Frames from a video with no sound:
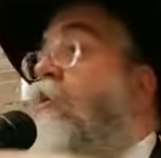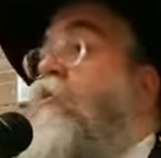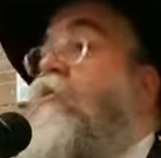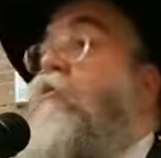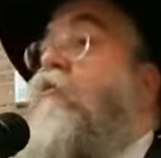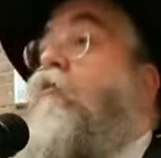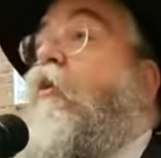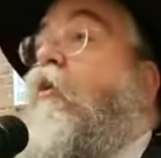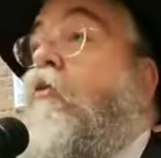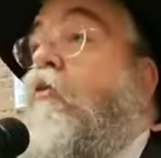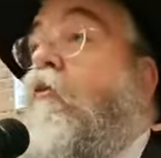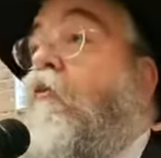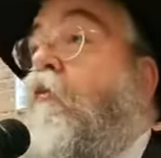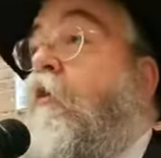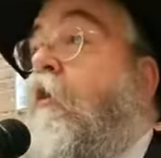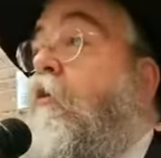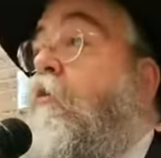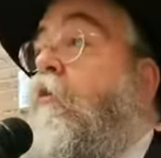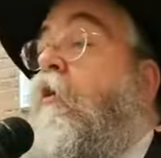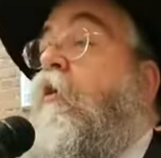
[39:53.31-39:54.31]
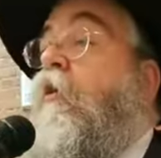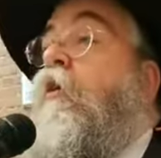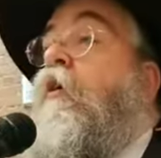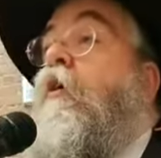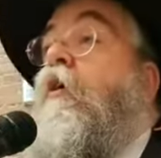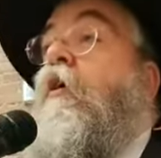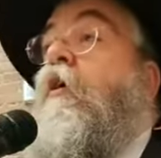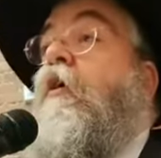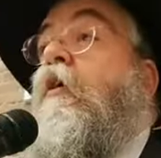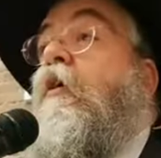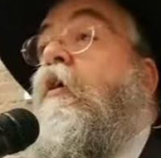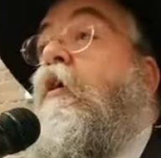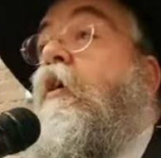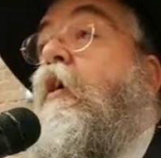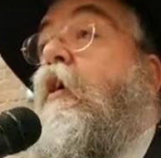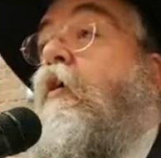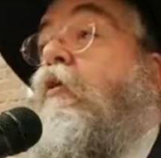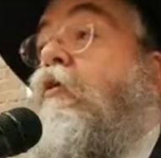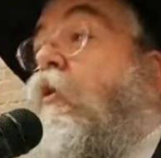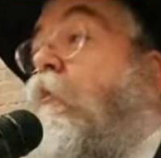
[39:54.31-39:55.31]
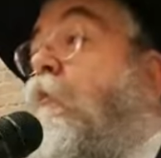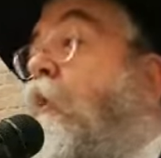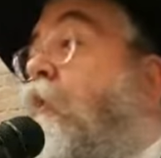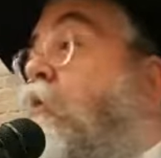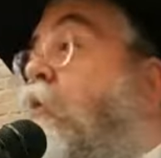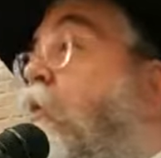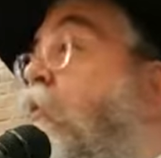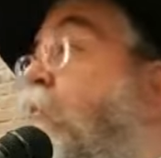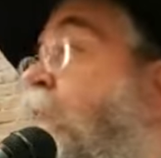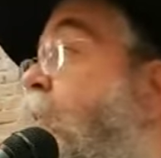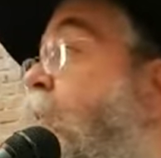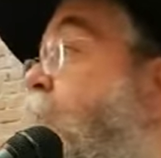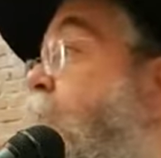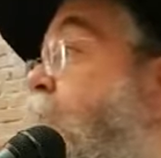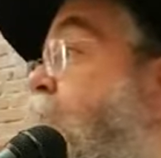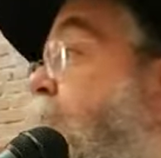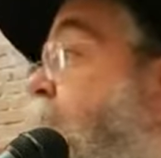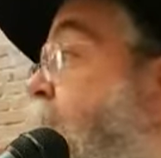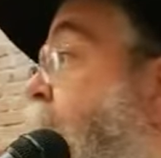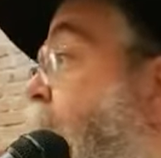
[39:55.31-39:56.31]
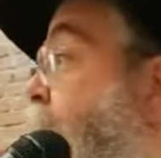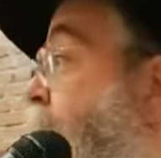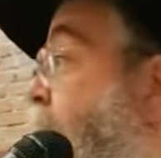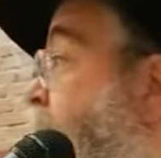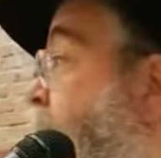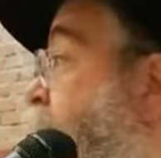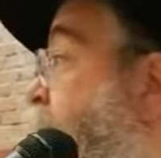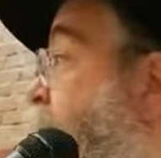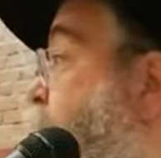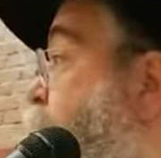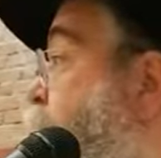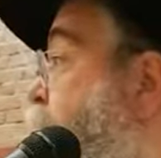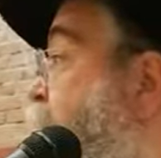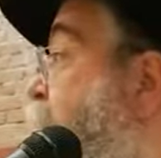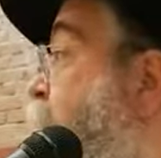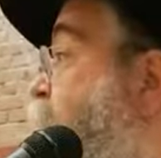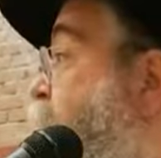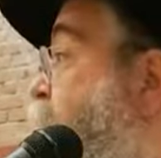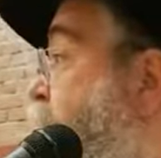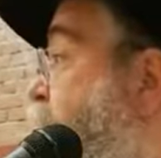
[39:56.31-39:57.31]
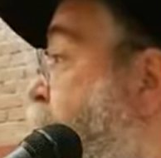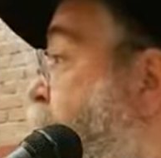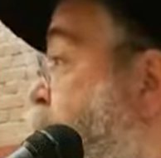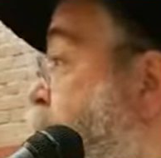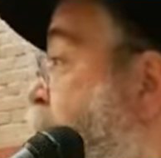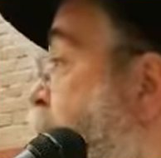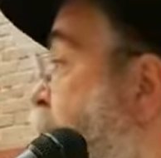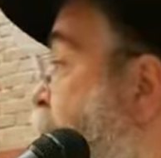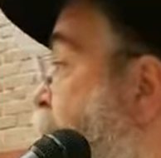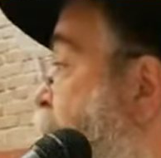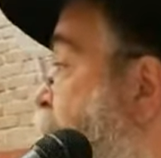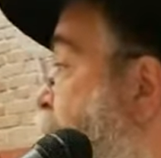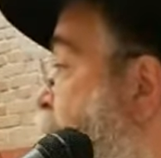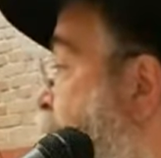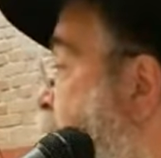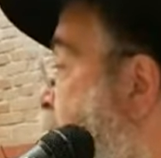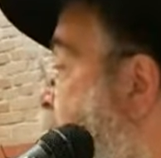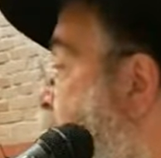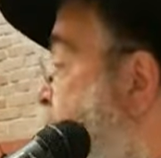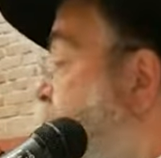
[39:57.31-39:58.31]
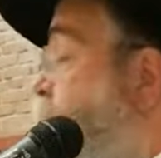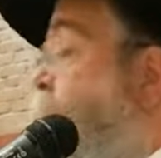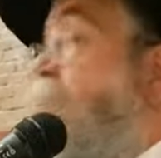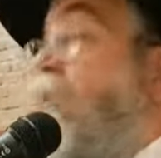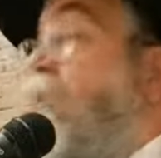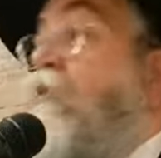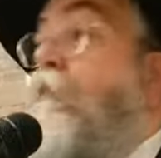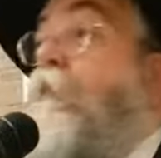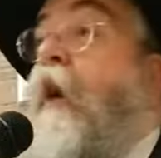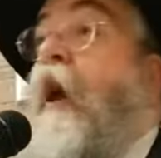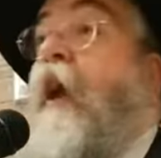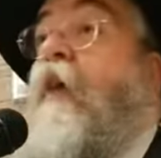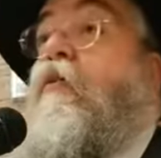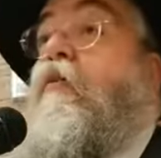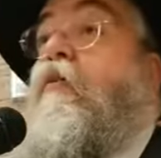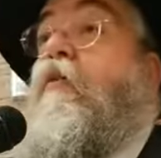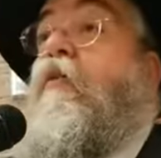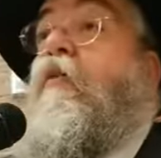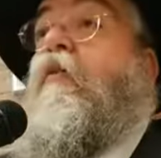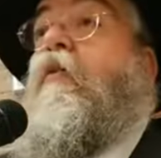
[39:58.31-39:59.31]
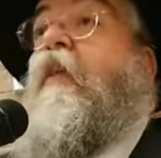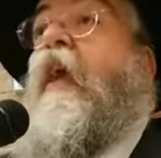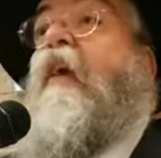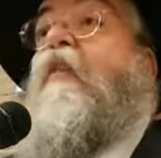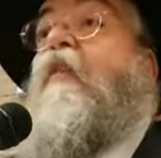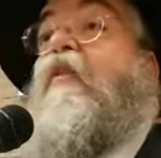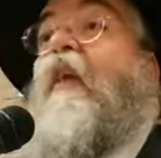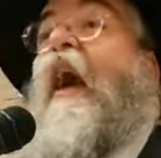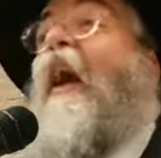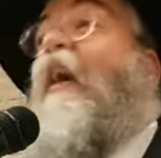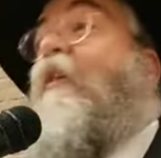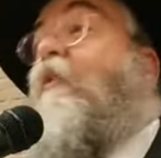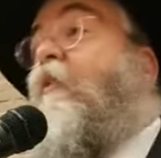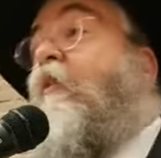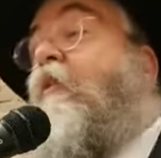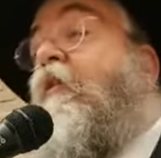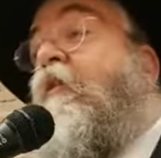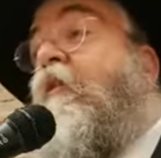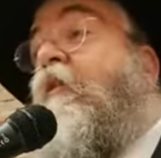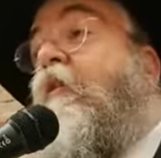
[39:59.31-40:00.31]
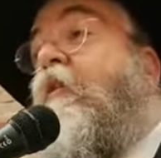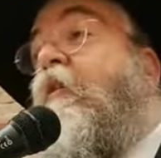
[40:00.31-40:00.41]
uncle's Rabbi Yossel Rosenfeld. Somebody told me that uh, he was davening a shul with him this past Tess